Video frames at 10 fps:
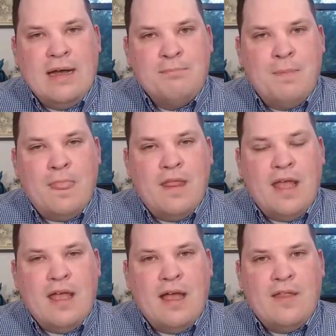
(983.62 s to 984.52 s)
Um,
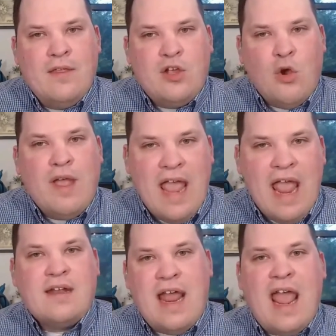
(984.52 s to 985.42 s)
going
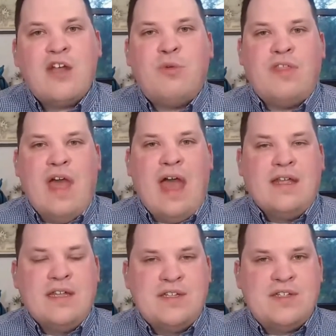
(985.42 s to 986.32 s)
hand in hand with
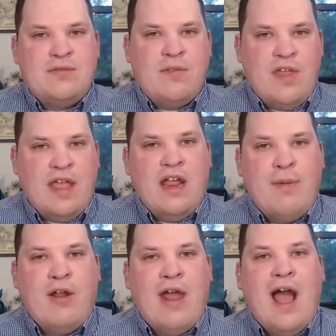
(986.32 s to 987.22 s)
that is
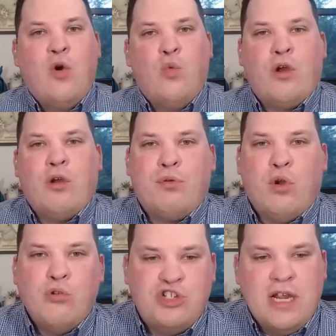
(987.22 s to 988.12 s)
thinking about how we're
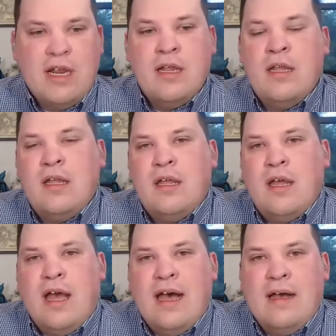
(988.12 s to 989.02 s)
approaching
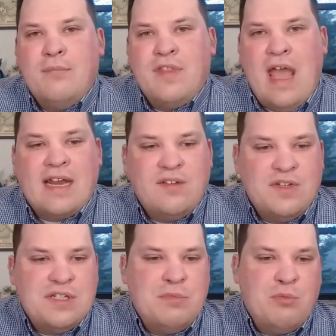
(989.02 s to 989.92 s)
um, the
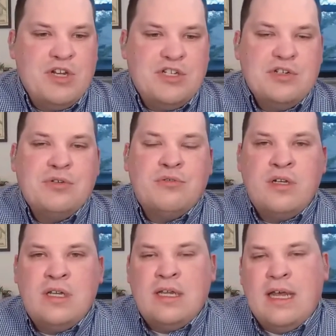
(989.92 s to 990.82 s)
activism that we
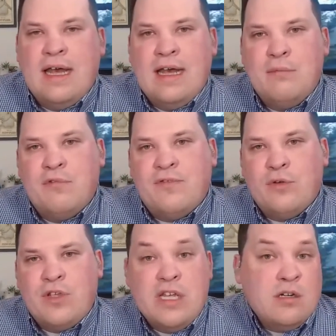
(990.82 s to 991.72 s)
do. Um,
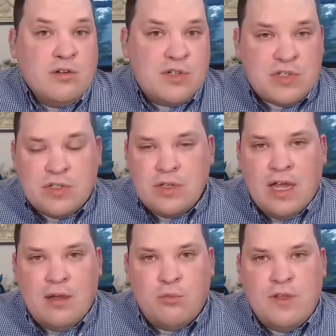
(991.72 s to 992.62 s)
for
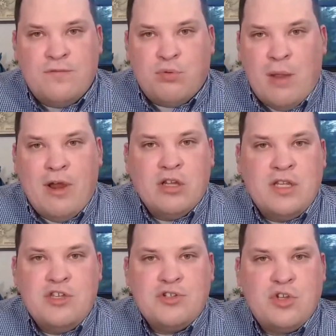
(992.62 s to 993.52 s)
years, um, we've
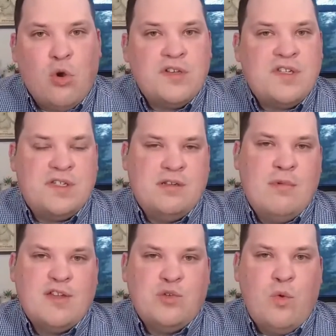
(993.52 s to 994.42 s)
primarily used the court
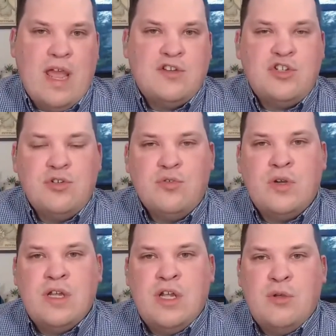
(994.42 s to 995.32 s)
system as a way
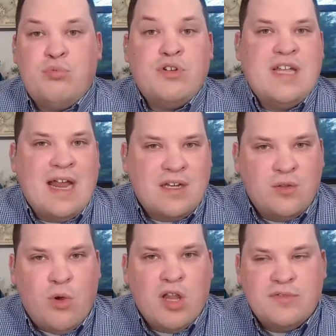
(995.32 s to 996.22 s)
to
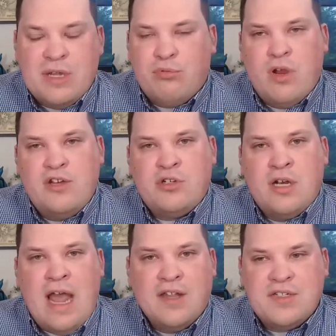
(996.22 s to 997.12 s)
protect the wall of
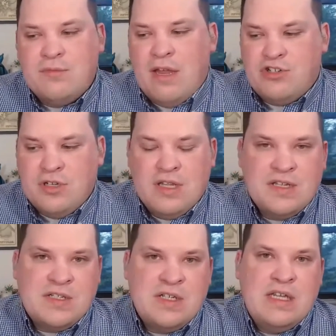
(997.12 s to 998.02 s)
separation. And Allison mentioned
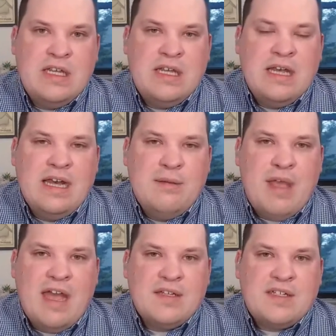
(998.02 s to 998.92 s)
this
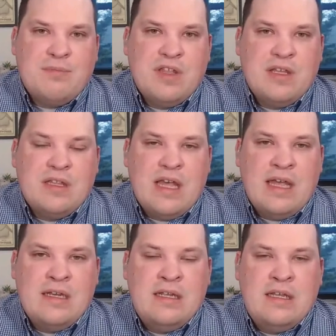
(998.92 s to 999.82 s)
um, as something
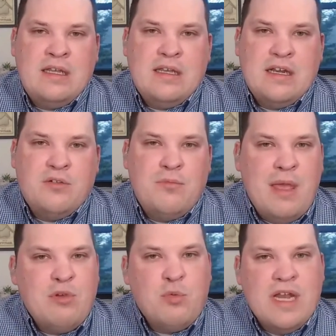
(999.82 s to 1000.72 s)
that, you know,
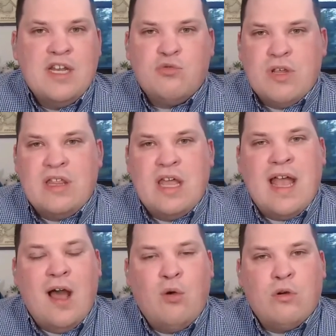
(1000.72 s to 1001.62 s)
maybe we need to
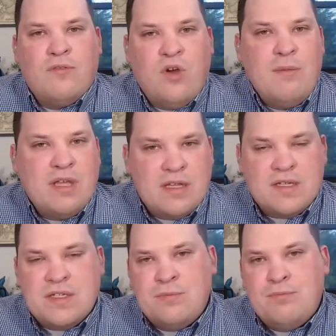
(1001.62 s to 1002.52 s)
rethink how we're framing
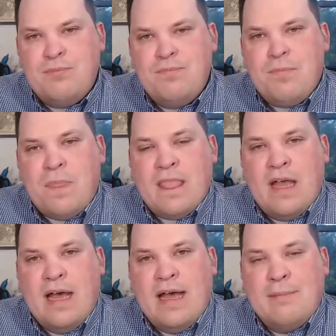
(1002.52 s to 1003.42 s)
this.
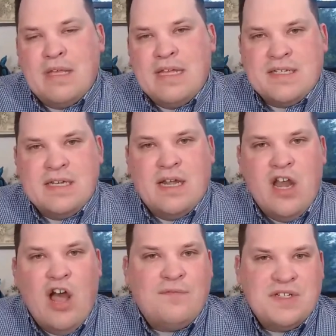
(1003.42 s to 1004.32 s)
Um, is it
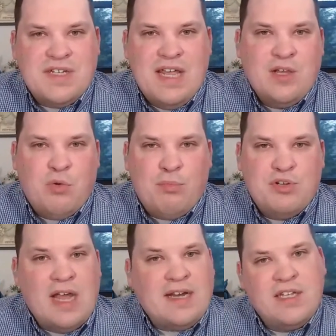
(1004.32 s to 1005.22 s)
enough to say that we're
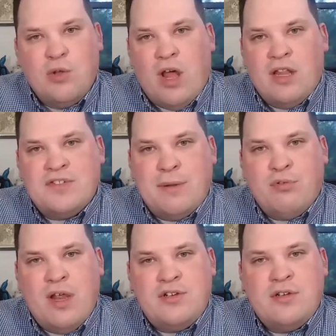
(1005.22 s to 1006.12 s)
protecting the wall of
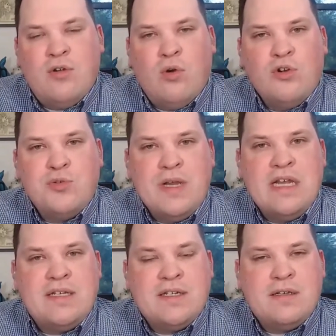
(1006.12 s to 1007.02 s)
separation, or do we
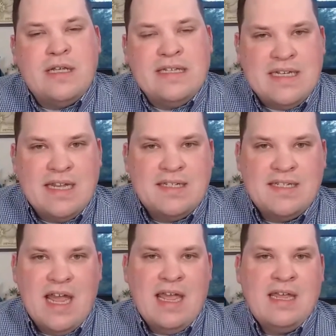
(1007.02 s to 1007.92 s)
need to instead
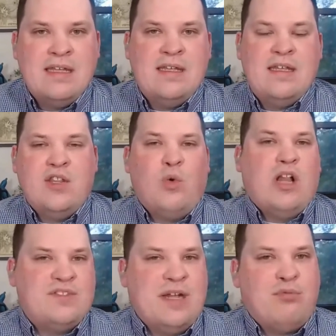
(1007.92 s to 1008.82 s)
say the
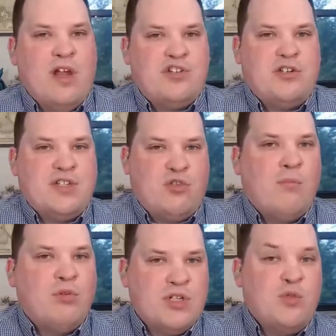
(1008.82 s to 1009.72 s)
wall of separation has
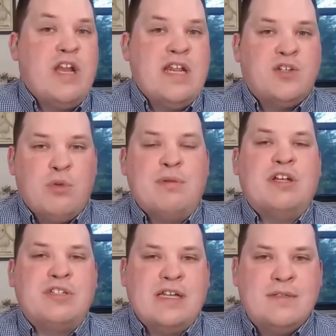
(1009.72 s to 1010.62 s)
crumbled and we need to
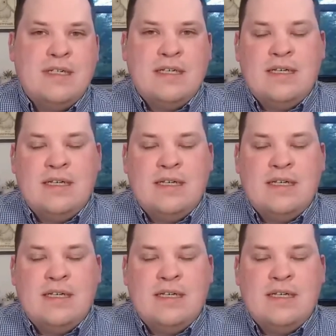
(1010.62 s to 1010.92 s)
rebuild it?